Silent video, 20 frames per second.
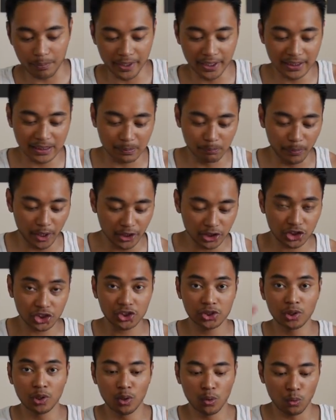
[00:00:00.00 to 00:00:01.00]
It's
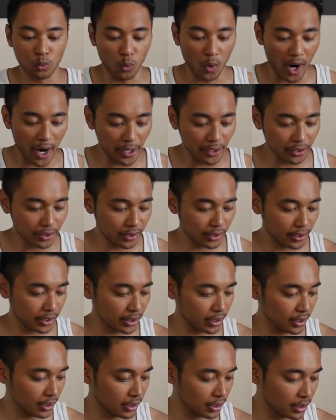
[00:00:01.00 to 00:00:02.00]
much wider
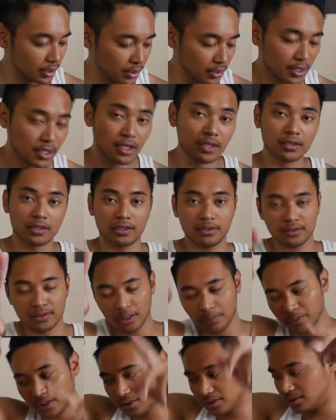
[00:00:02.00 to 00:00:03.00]
than a,
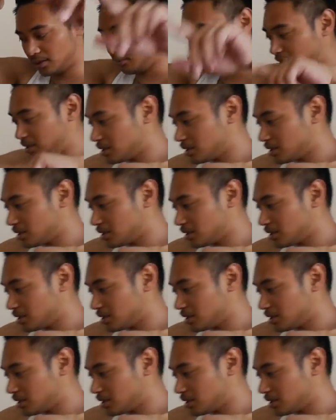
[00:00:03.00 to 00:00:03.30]
let me, let me